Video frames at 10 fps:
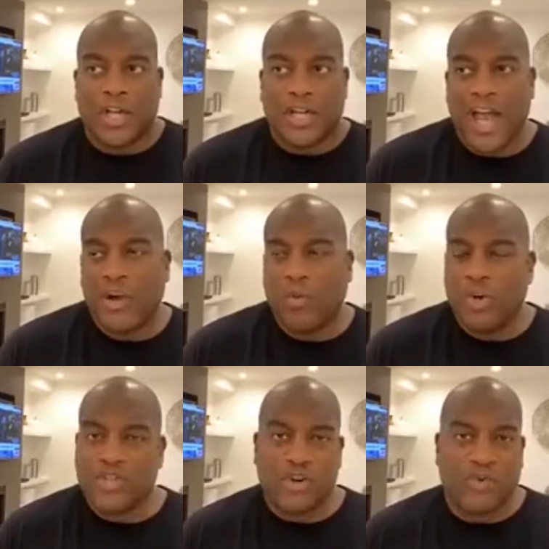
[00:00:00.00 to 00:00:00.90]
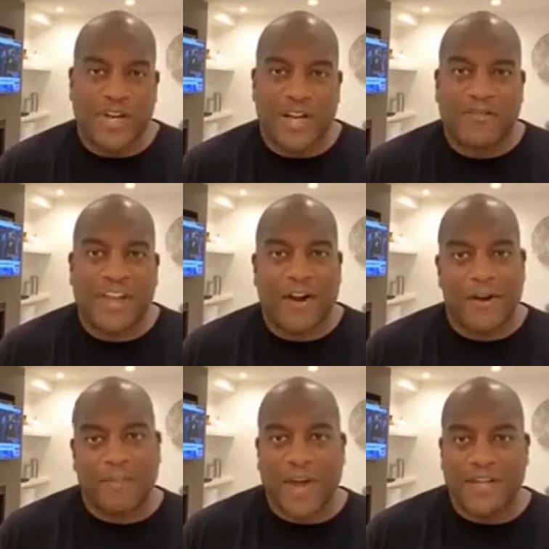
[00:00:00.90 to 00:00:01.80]
kind of wizardry of
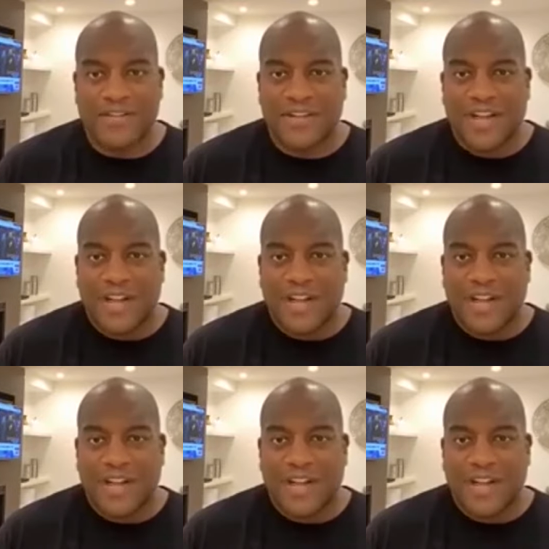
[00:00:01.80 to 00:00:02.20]
Carey Price,